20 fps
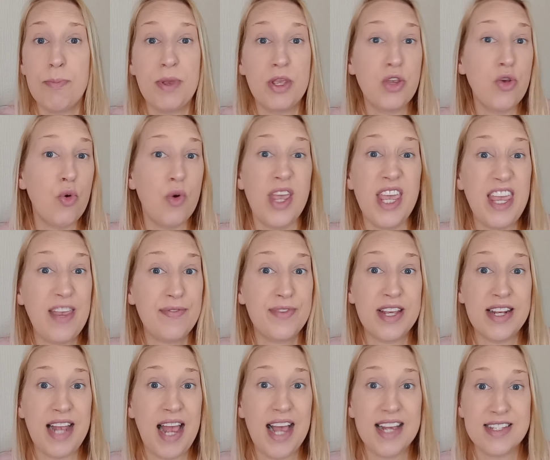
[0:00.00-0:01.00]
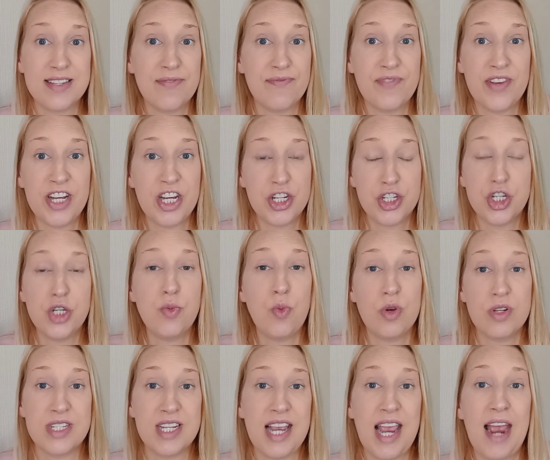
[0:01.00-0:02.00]
but your evening hasn't finished, you
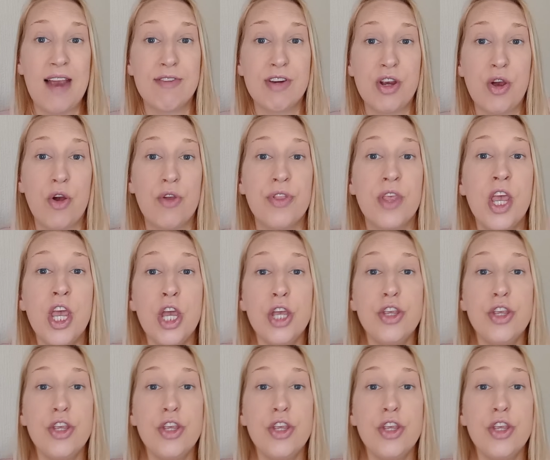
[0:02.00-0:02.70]
want to carry on,